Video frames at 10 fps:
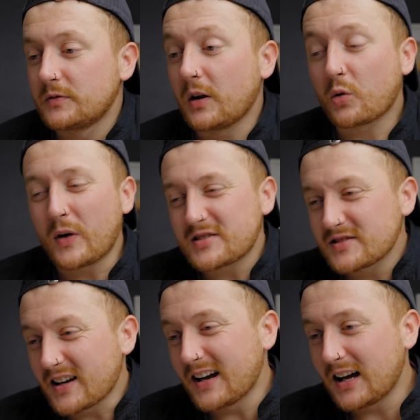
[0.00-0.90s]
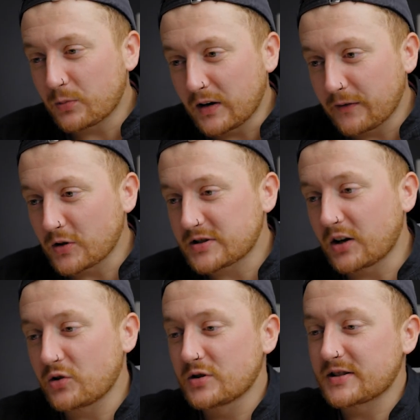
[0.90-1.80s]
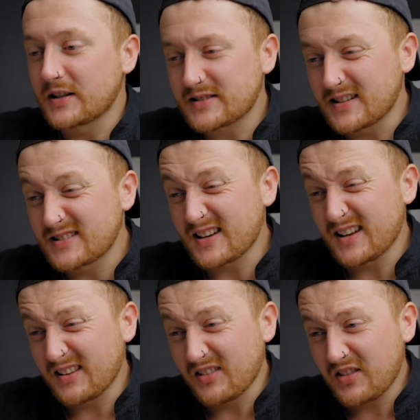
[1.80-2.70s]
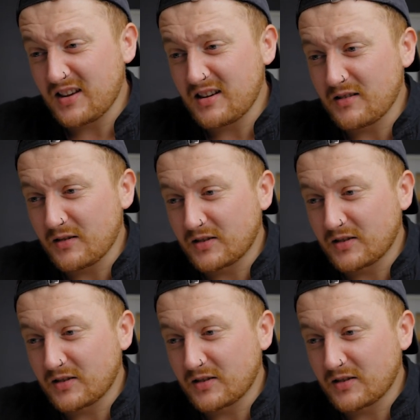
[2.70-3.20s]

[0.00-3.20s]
Now, the questions I had when I first started using this is, the